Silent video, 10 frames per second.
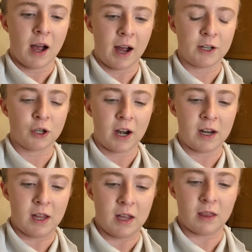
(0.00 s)
I try to
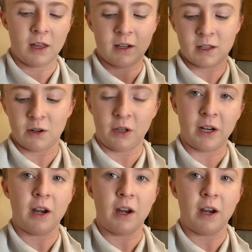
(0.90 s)
eat things that are like